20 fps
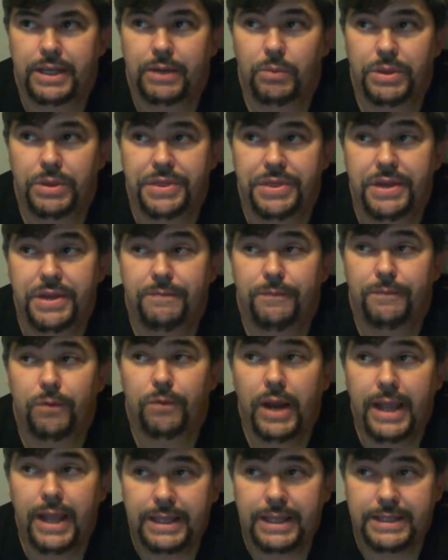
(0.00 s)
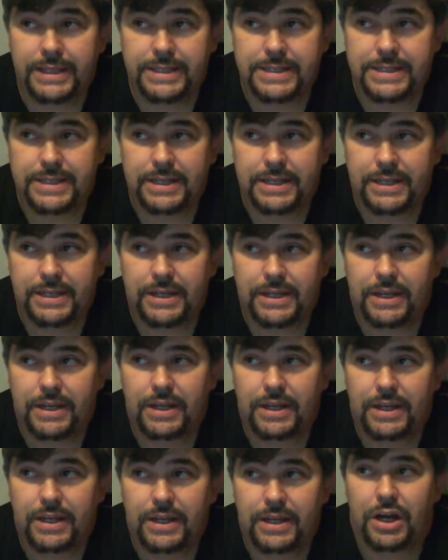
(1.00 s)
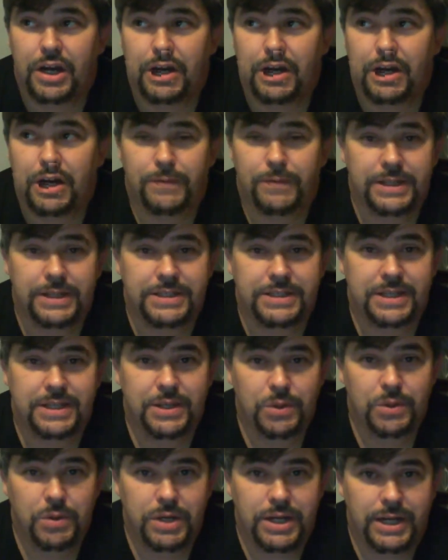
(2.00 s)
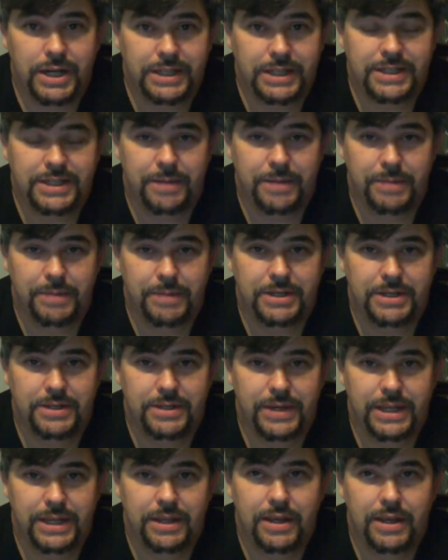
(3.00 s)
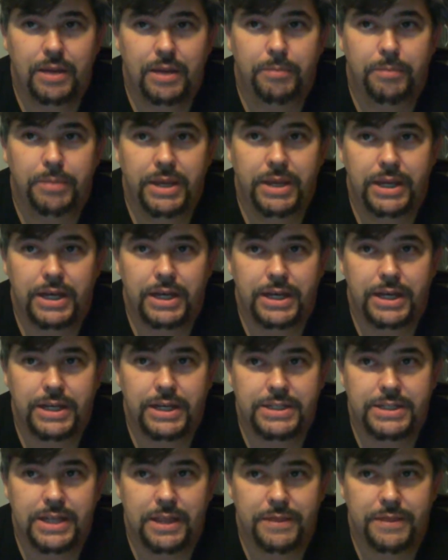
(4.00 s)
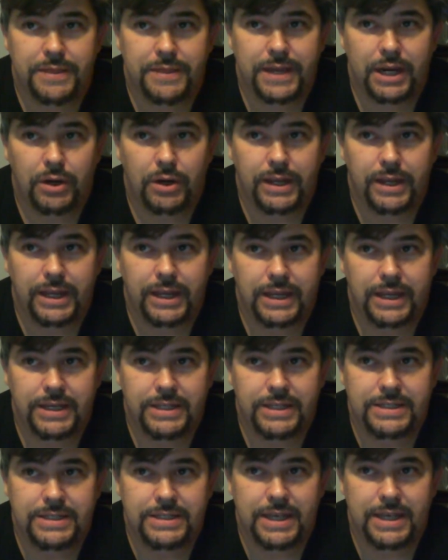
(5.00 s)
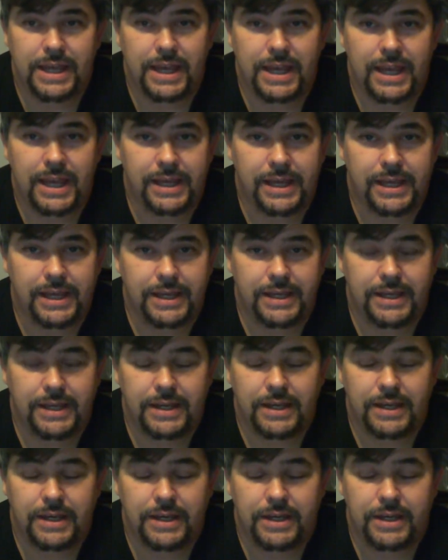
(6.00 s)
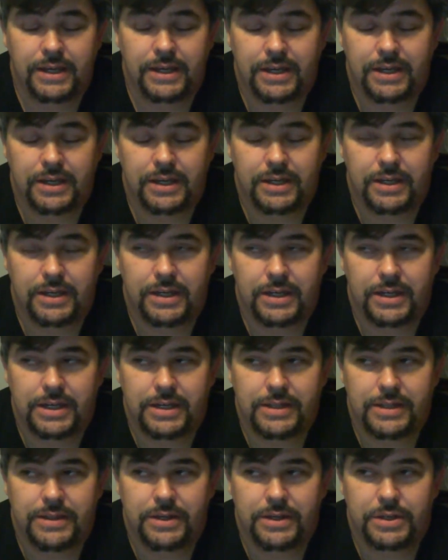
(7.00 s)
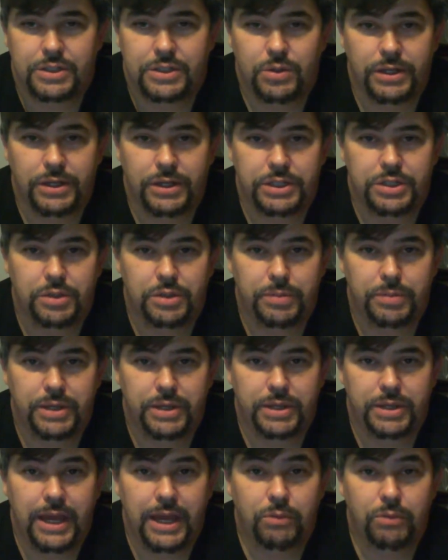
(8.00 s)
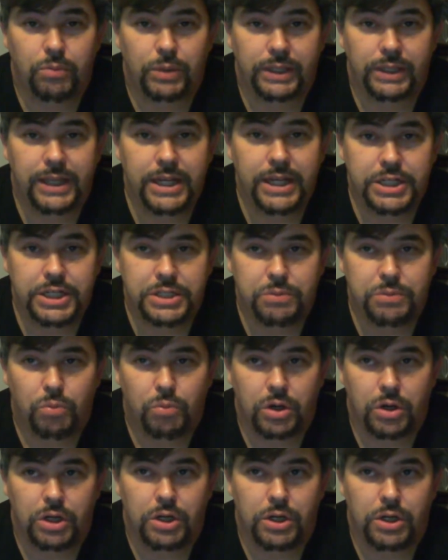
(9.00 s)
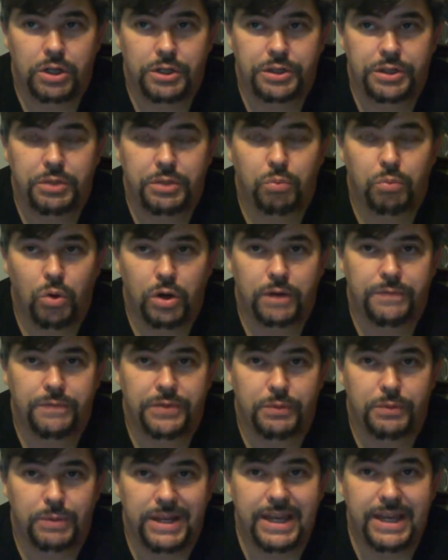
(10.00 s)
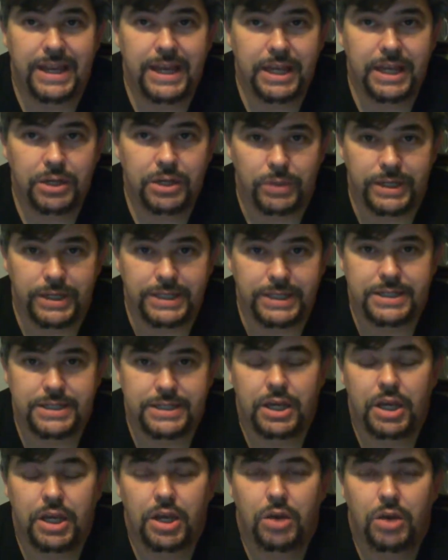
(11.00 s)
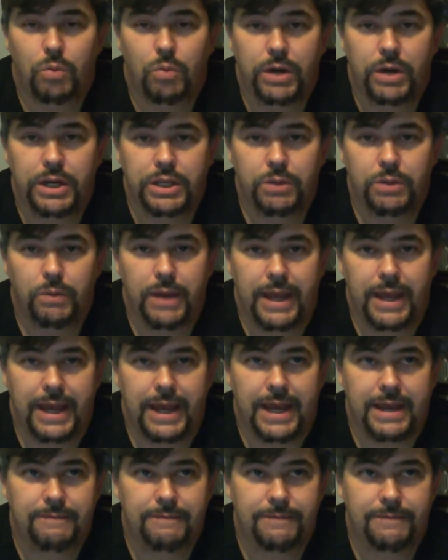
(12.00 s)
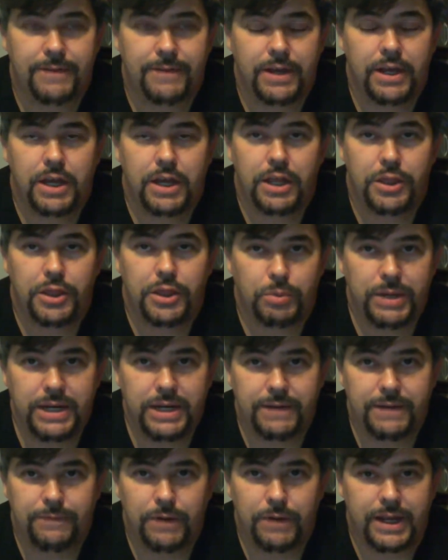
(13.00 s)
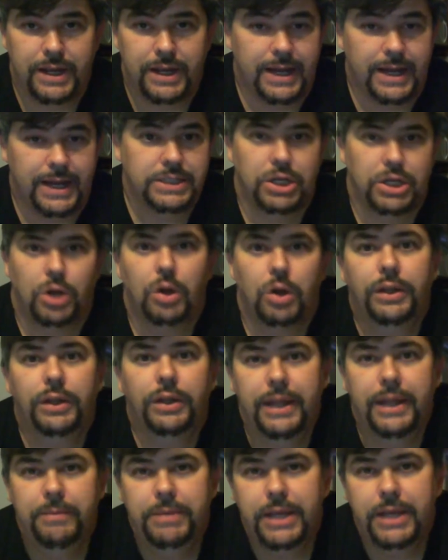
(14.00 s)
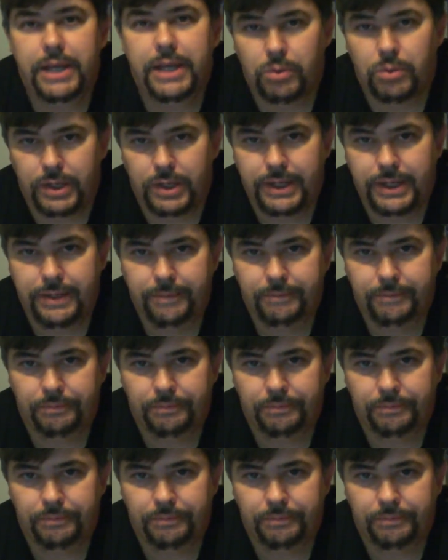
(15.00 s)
Within France, our friends, the Huguenots, come into it because there is there's going to be a religious war called the War of Three Henrys, where you have three different guys, all named Henry.